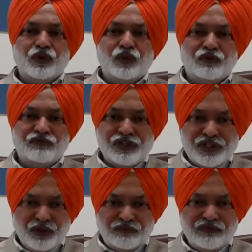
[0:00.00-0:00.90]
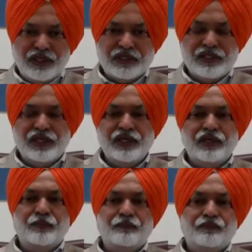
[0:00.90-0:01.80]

of the scene of the accident,